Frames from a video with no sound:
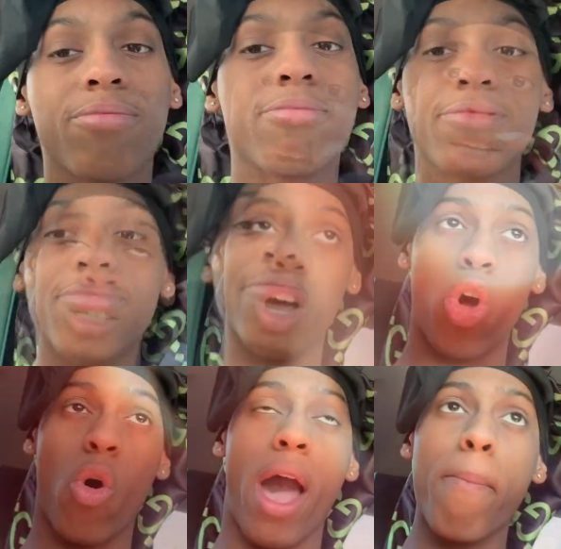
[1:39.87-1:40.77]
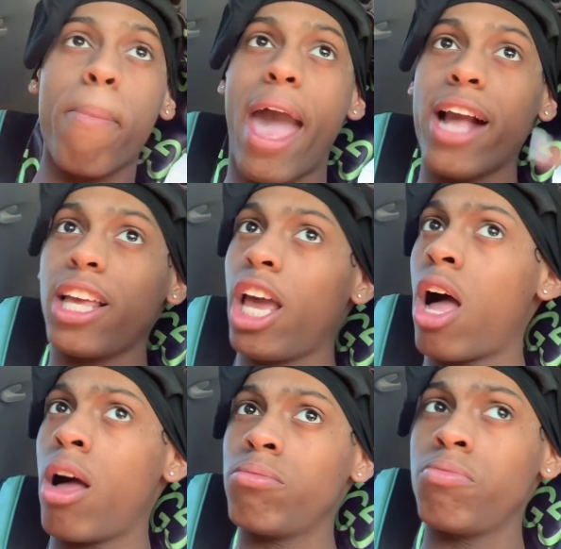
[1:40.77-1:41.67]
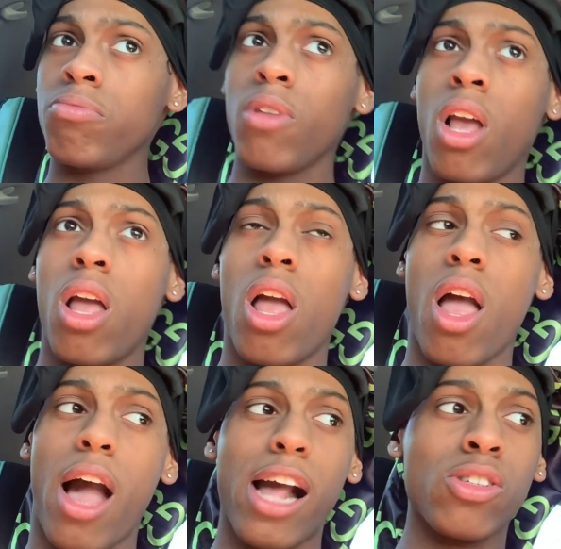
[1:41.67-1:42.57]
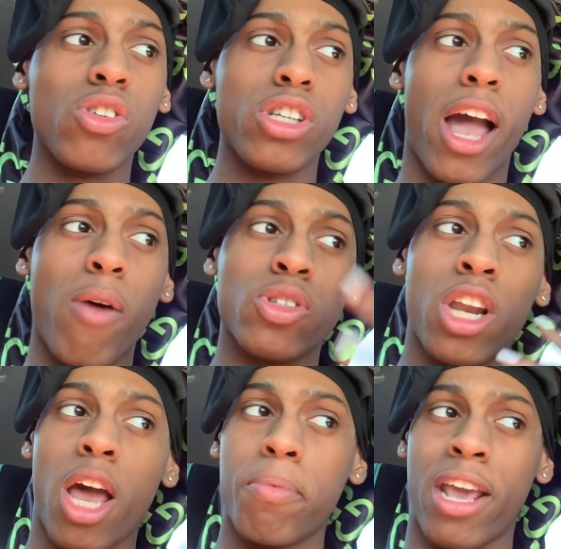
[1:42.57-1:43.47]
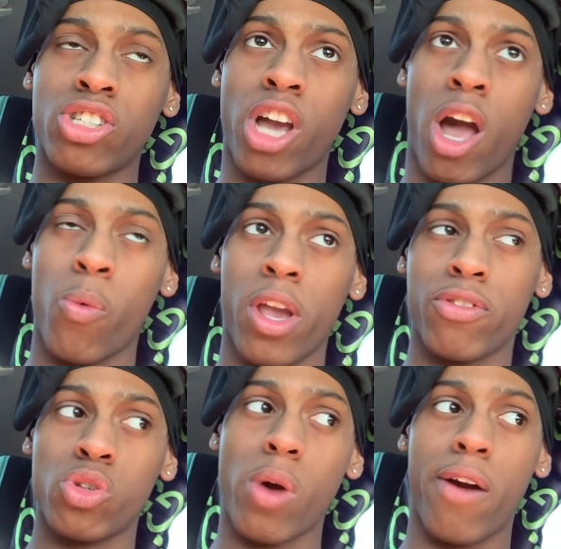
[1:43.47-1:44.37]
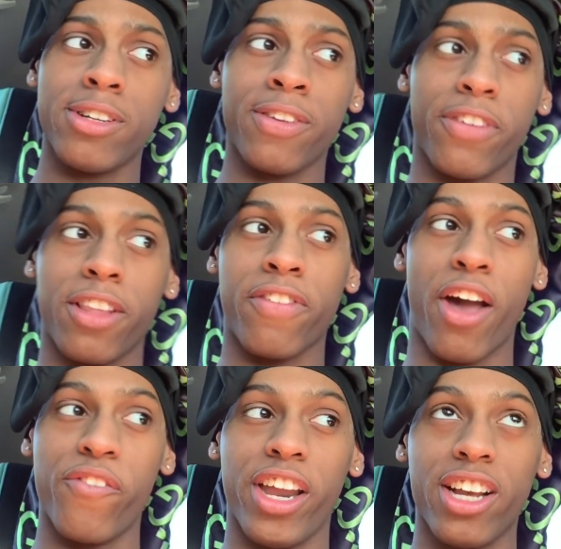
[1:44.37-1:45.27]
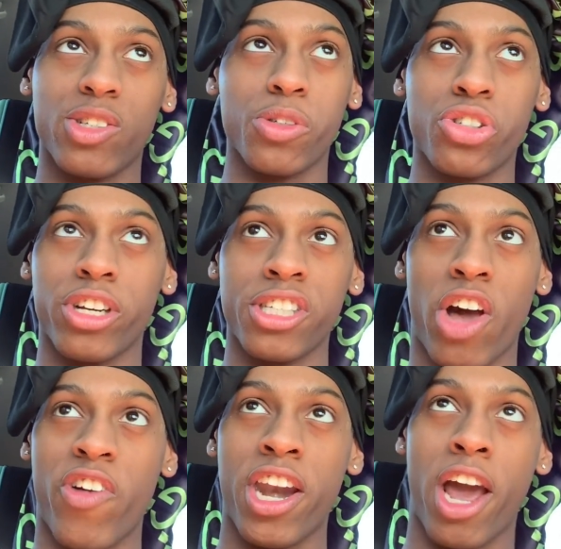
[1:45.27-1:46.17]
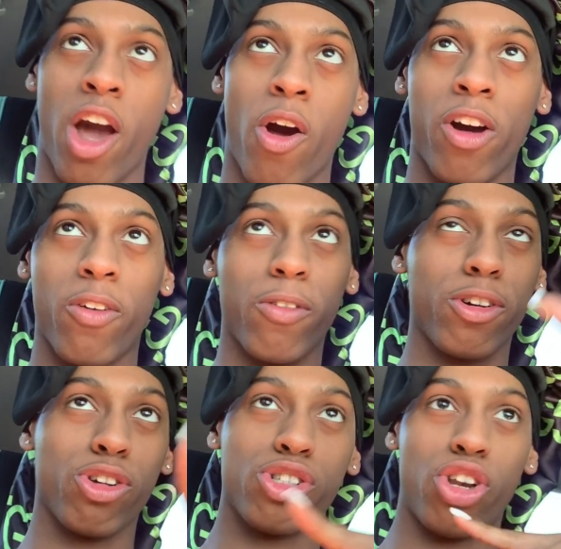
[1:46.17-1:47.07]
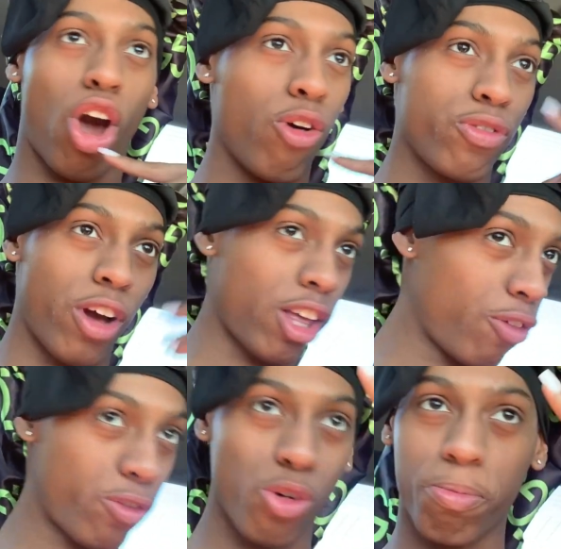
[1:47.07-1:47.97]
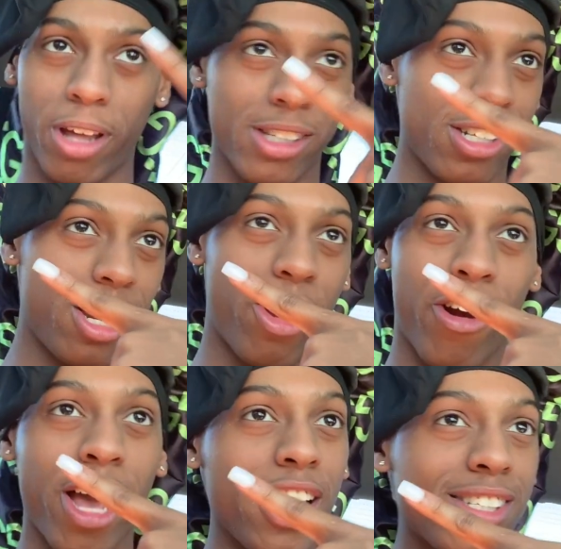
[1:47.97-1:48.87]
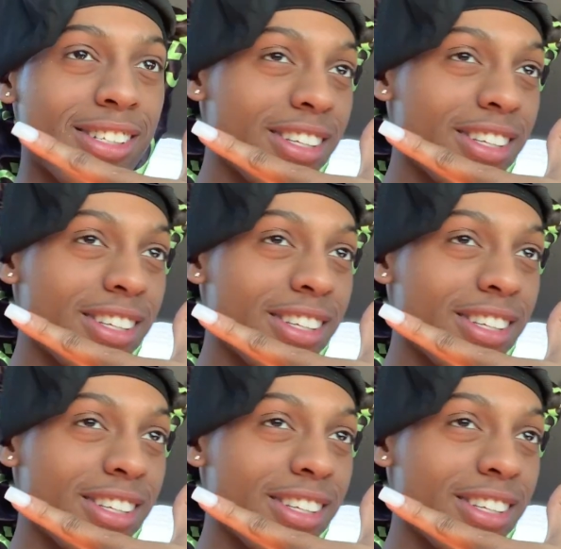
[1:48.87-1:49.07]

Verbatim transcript: Yeah, so I'm back. Um, I told y'all I was going to update y'all. We have two hours and 55 minutes. We're stressed out right now. There's no fucking food place near us.